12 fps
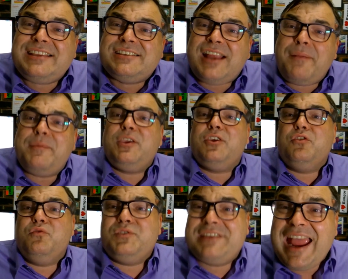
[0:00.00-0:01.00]

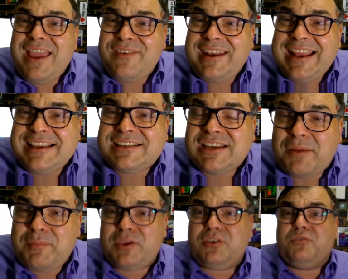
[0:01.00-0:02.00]
SW. David
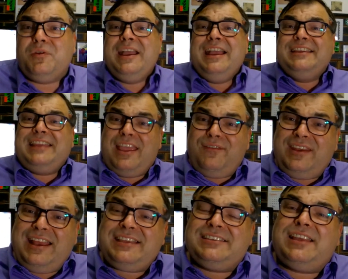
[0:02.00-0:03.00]
SW.
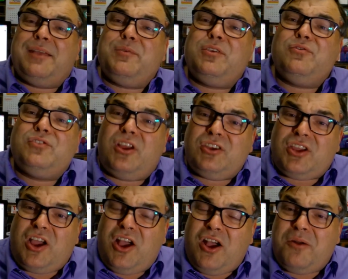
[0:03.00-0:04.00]

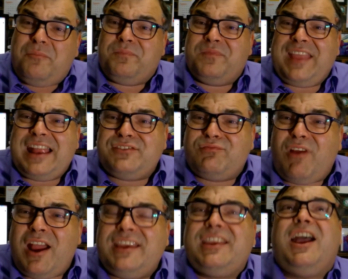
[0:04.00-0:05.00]
DavidSW.com. That's
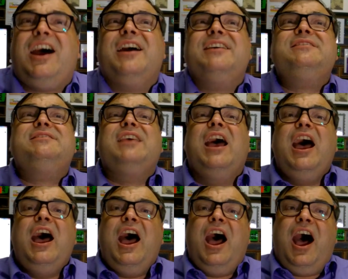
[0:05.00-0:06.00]
right, guys.
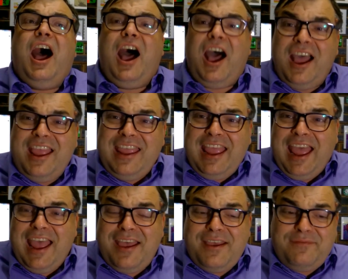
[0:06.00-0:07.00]
I
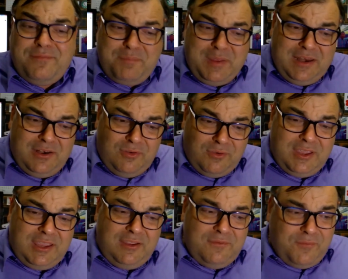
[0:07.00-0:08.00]
have been
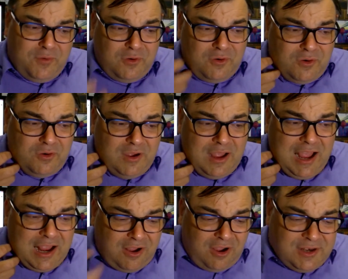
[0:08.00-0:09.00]
looking for
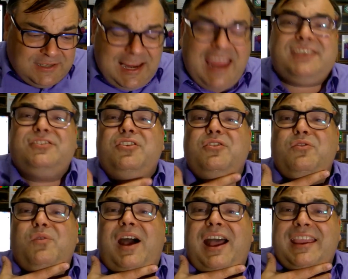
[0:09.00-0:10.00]
a contact
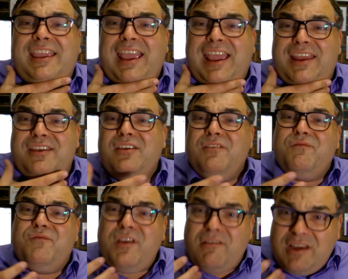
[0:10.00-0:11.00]
who I can
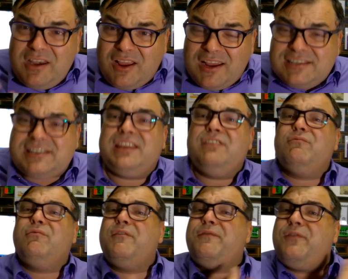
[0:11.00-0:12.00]
very nicely
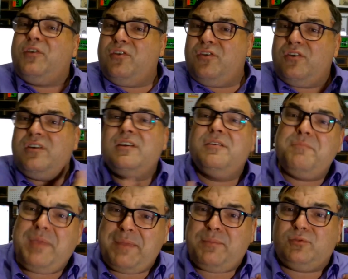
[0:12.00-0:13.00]
refer
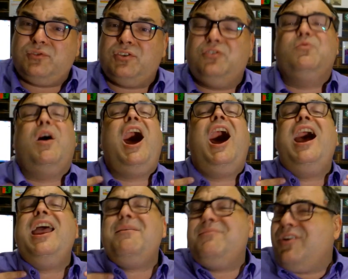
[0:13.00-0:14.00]
people to. I
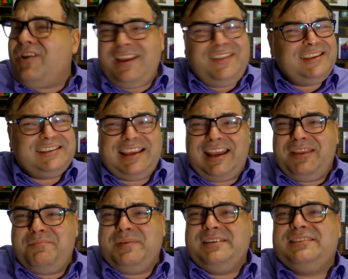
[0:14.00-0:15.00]
am not in the
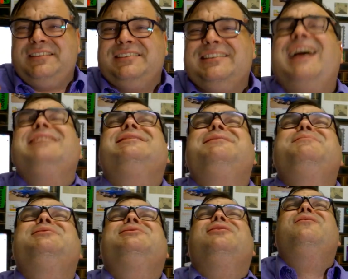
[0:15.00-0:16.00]
selling business.
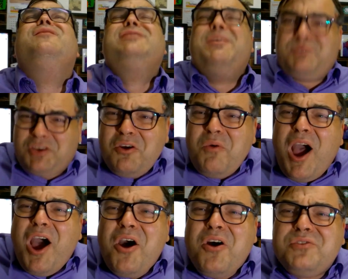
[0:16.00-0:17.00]
Customer service. I'm too
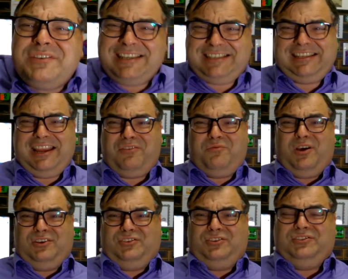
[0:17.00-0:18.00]
old to sell
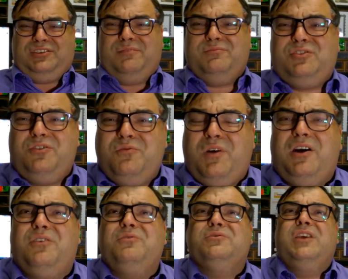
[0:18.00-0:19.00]
watches. I'm too
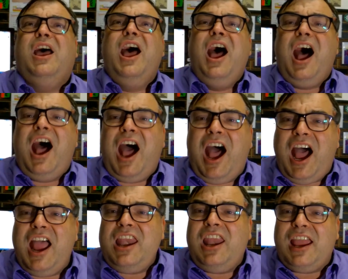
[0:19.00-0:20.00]
old.
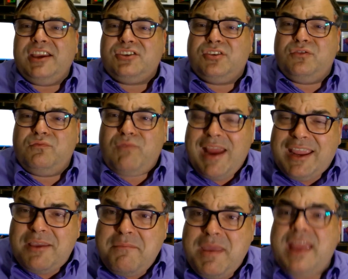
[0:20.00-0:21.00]
I like to
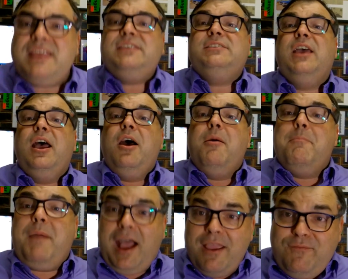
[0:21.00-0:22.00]
recommend
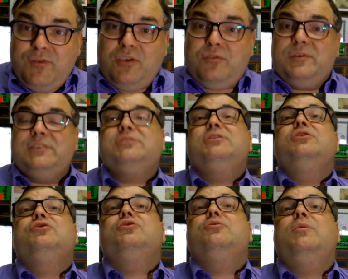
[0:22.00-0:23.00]
my viewers
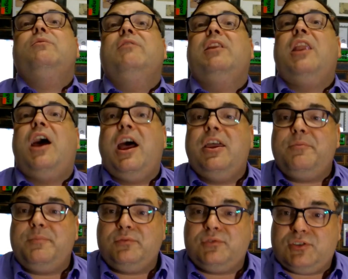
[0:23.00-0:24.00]
to a
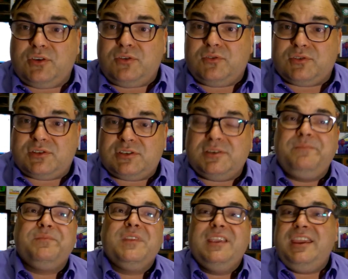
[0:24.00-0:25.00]
reliable source.
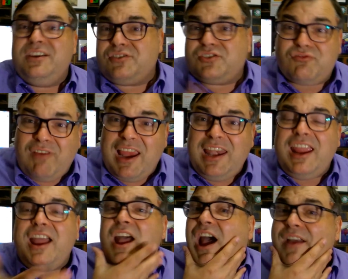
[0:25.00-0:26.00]
In
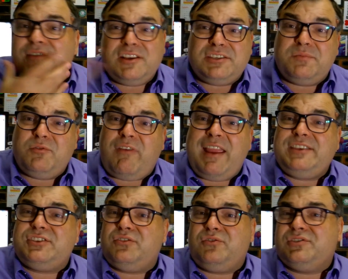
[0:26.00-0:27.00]
Australia, I've got some great
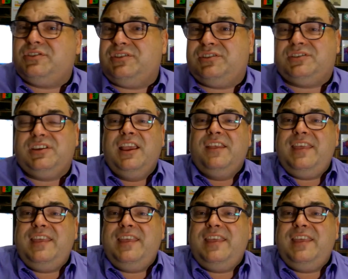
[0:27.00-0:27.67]
sources.